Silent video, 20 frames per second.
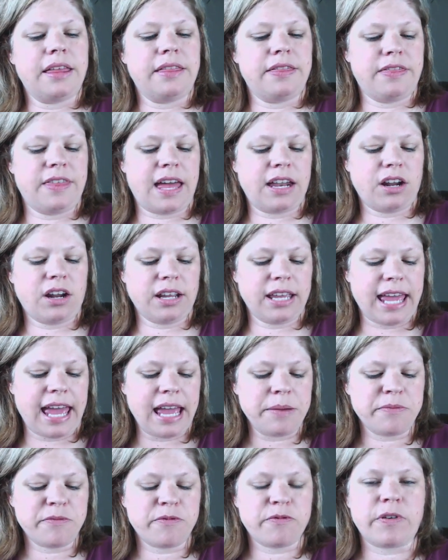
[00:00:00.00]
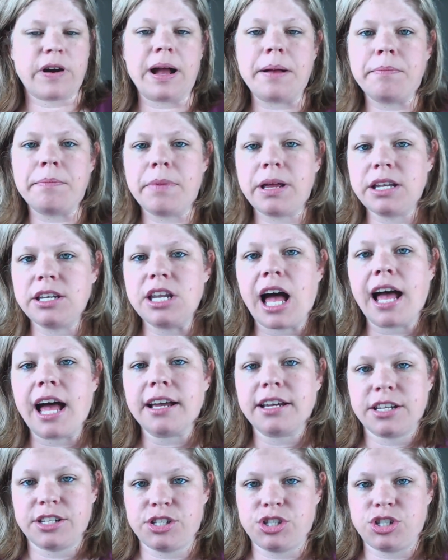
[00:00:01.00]
that came from
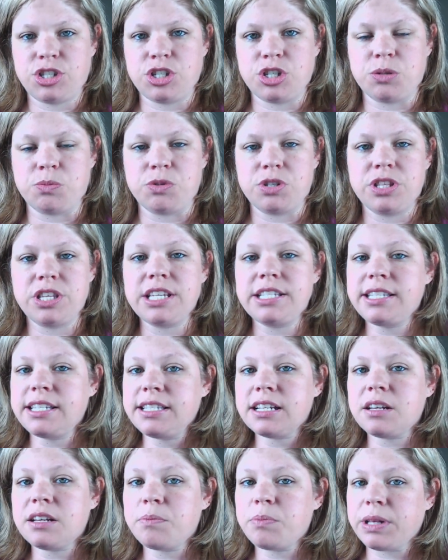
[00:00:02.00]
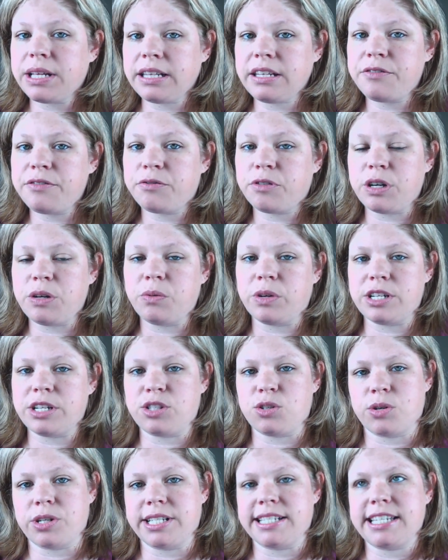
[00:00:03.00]
Not Consumed. This is a completely free
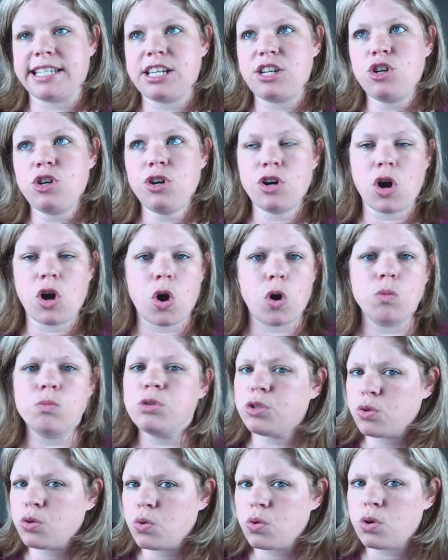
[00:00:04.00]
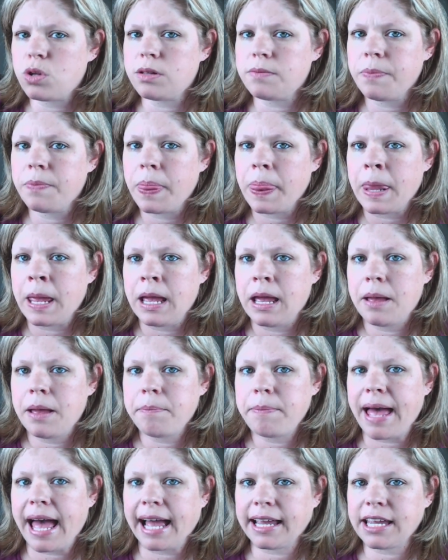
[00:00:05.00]
resource. It's in her homeschool
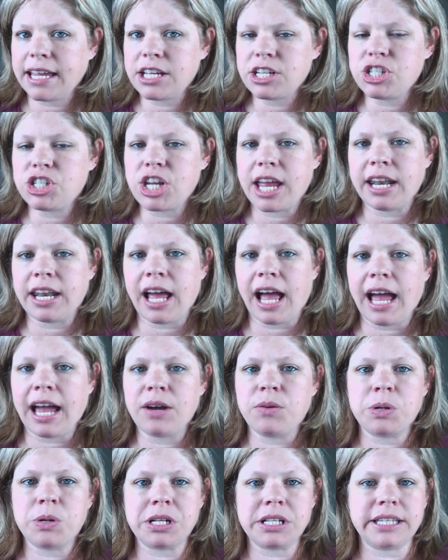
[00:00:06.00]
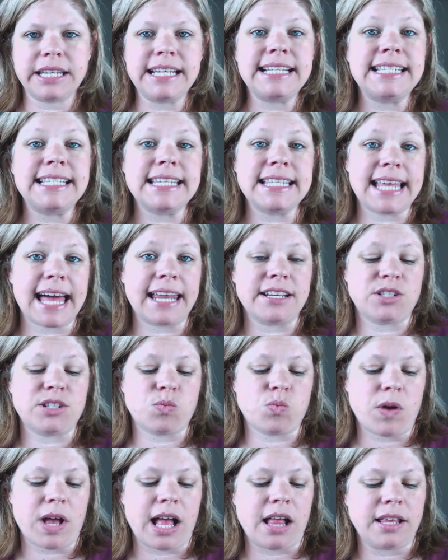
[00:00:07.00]
package and I will link to that as
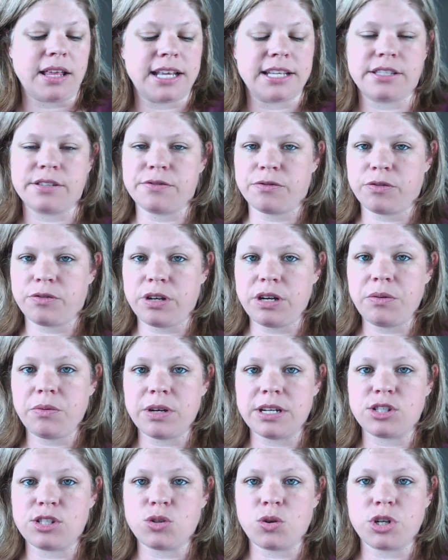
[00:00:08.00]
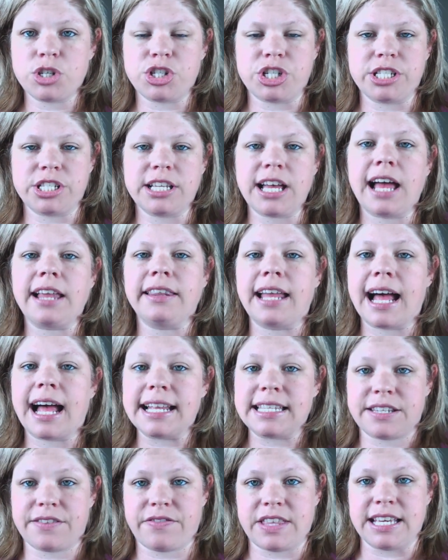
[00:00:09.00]
well. It's a free resource. She's got
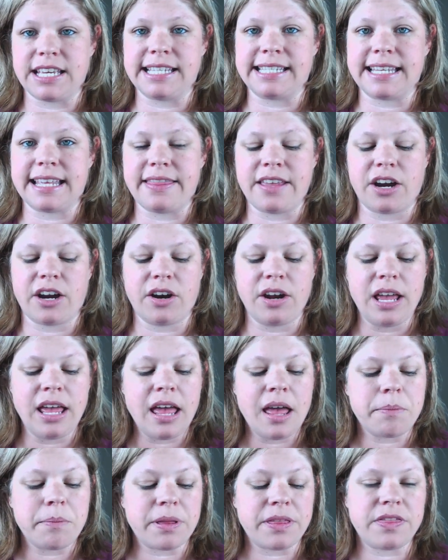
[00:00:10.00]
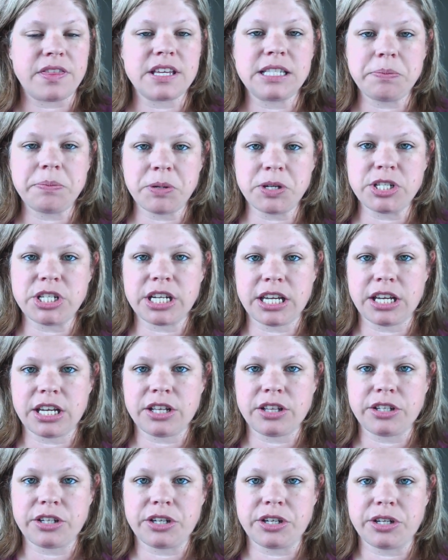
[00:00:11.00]
lots of things in there, but this
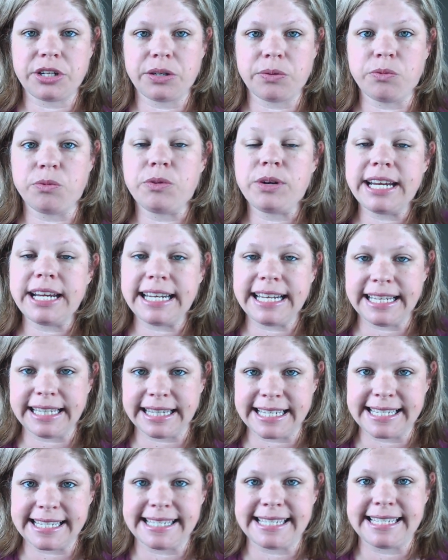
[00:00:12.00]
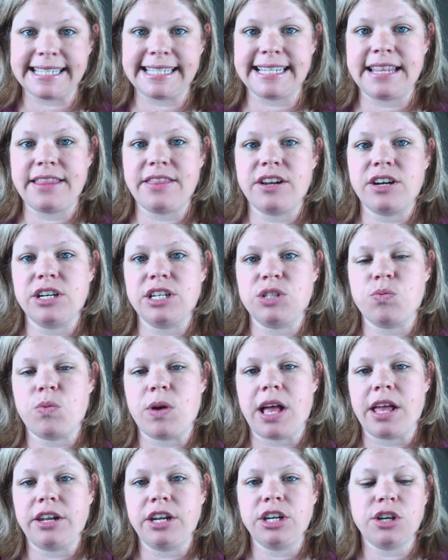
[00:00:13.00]
particular reading list is in there as
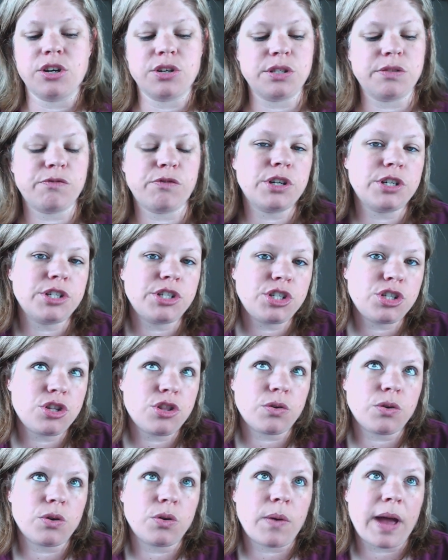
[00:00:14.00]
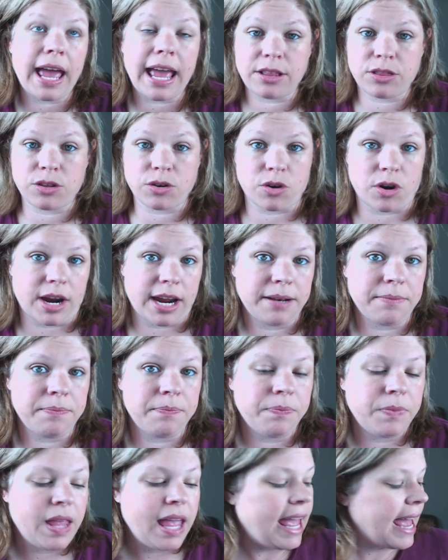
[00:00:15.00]
well and it goes first through 8th grade.
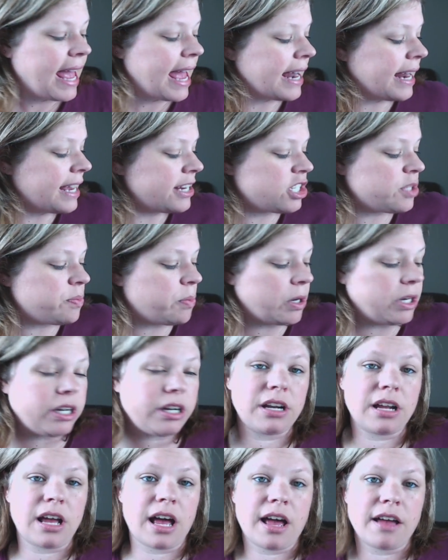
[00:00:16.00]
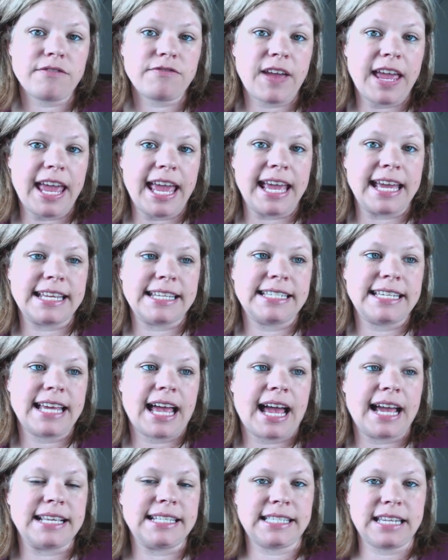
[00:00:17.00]
And I just printed it off and
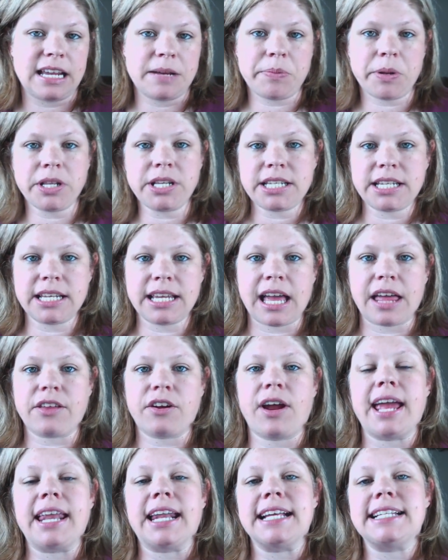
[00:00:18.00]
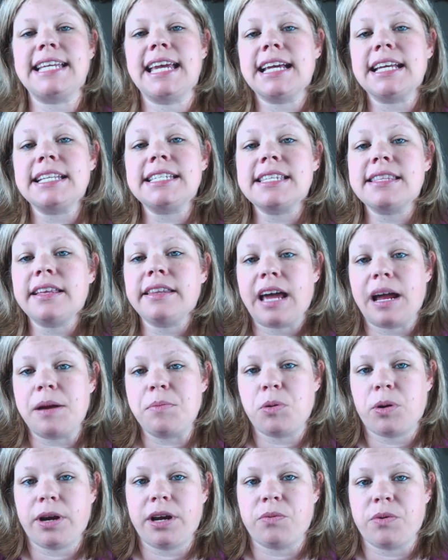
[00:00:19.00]
I stapled it together and I take it to the
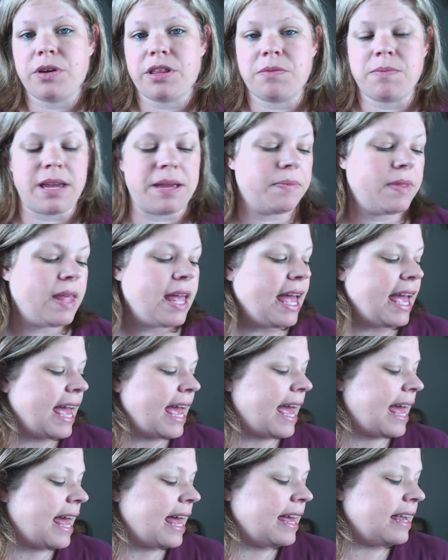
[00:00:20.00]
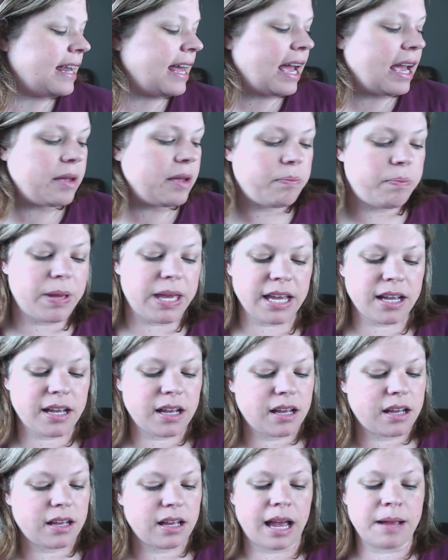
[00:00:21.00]
library with me. And I pick
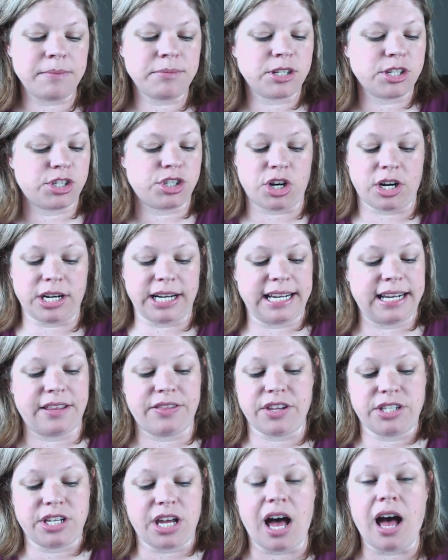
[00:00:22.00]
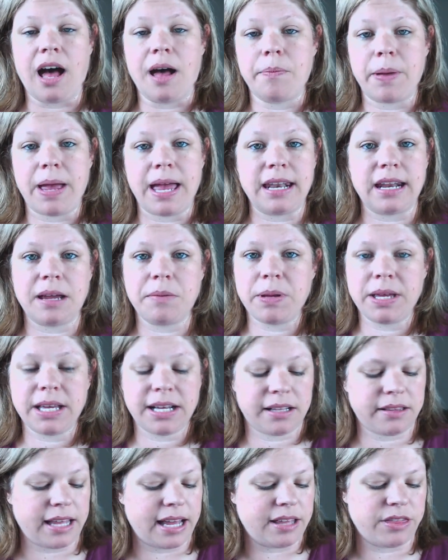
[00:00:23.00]
I'm just starting at the top and I
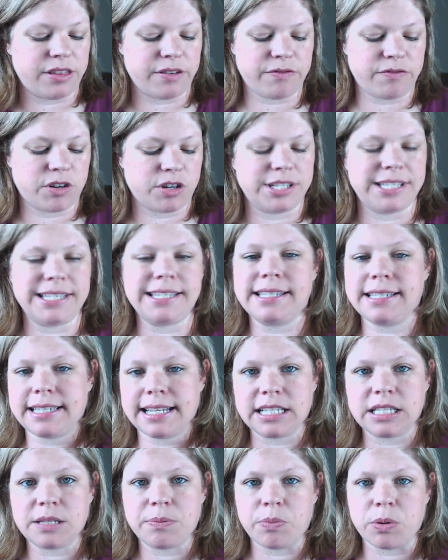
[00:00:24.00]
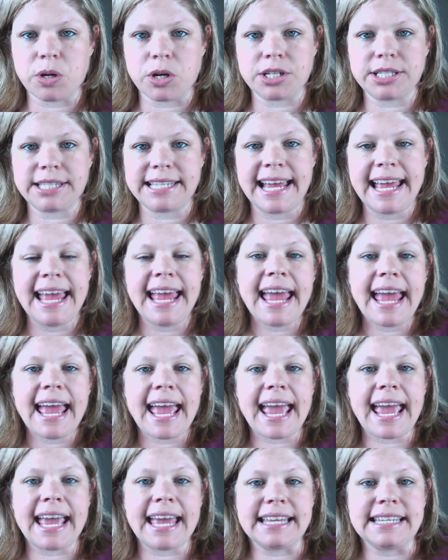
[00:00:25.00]
pick like the first 6 books
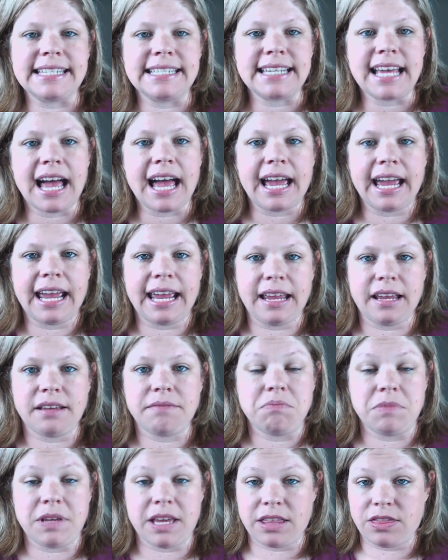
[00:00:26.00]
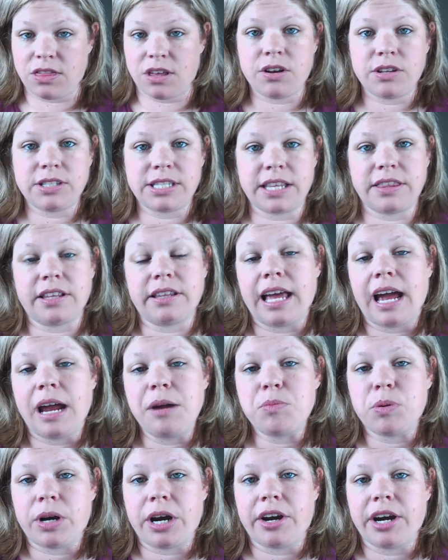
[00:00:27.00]
and I get those at the
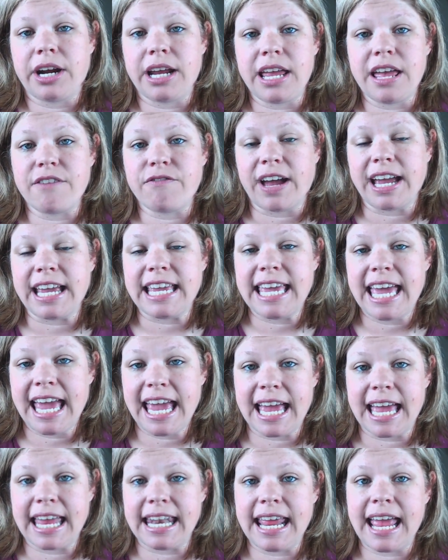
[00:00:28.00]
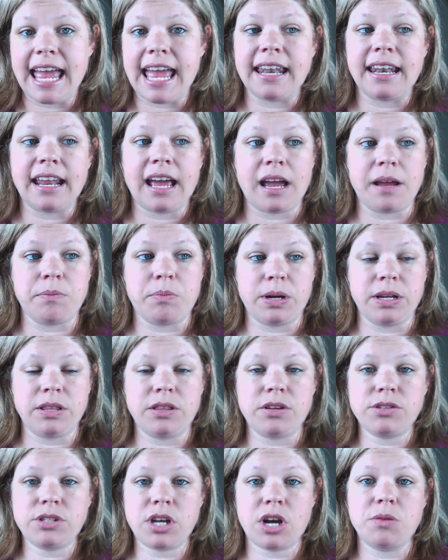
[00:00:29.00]
library if I can, and I bring
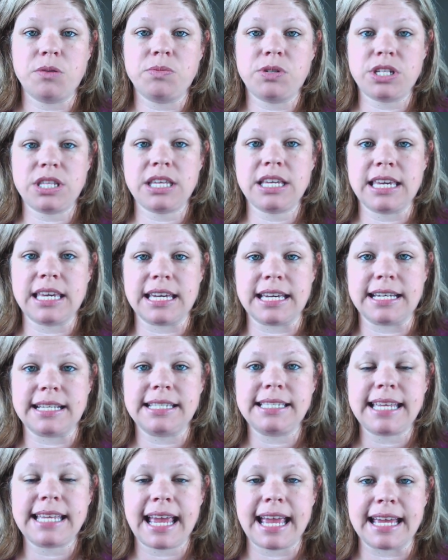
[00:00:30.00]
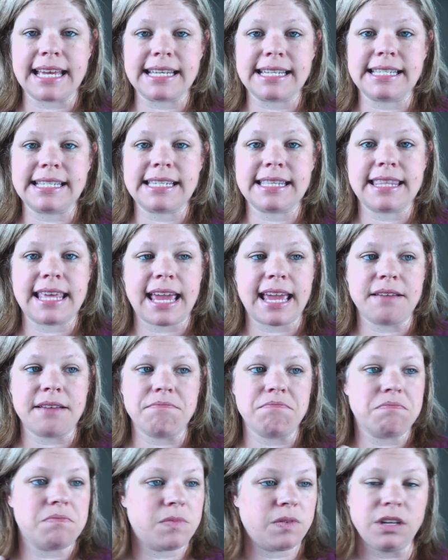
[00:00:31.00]
those home to the kids, and
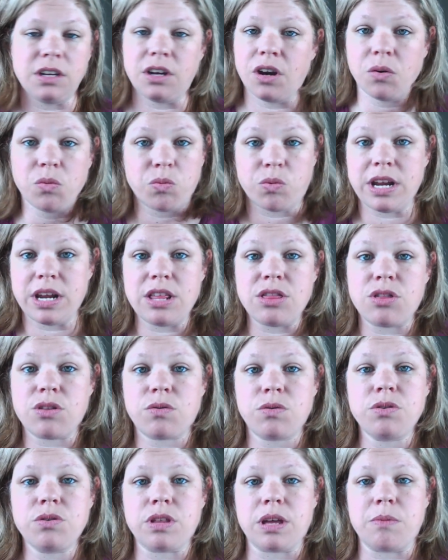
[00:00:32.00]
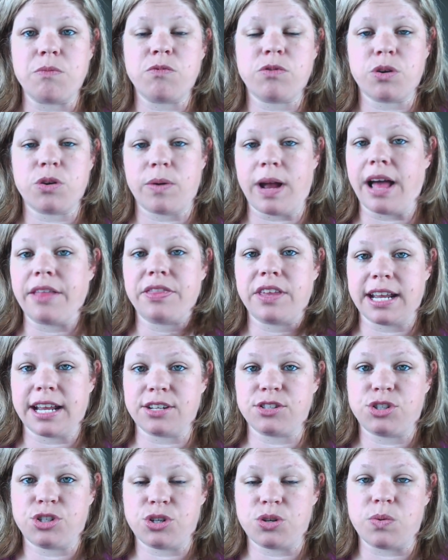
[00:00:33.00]
they, you know, read through them throughout the
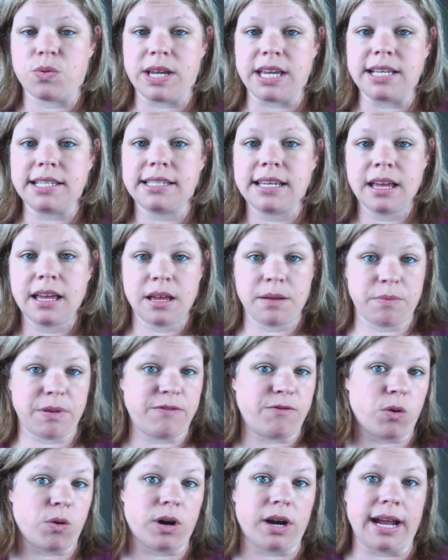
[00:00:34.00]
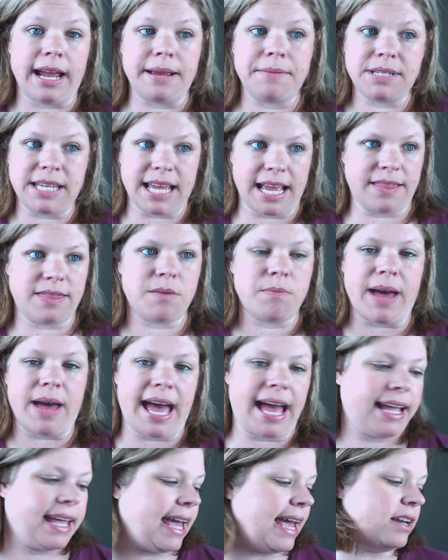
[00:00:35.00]
next two weeks before I take them
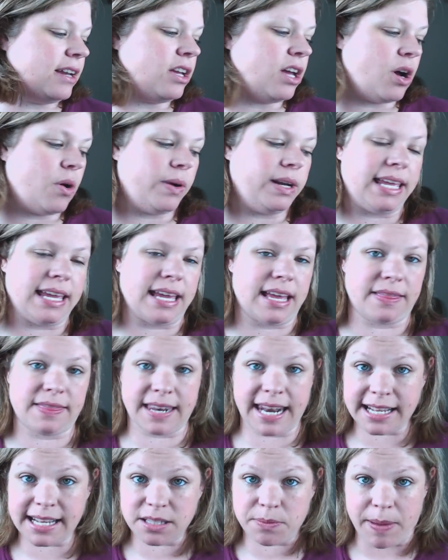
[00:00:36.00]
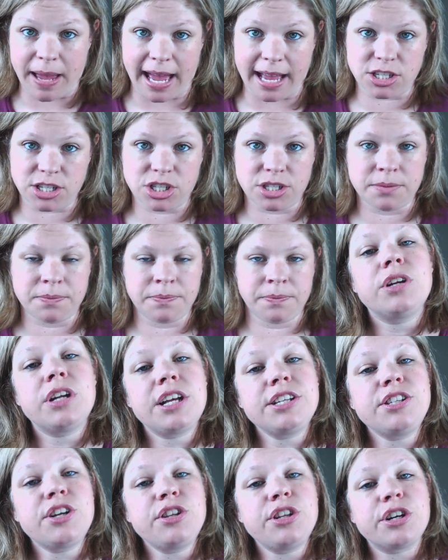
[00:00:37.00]
back and go and get the next batch. You
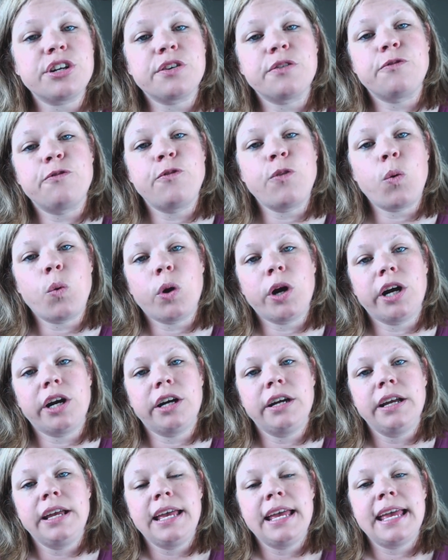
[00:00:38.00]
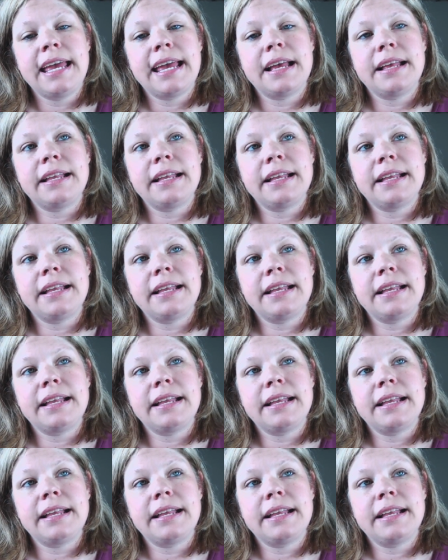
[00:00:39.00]
can also look for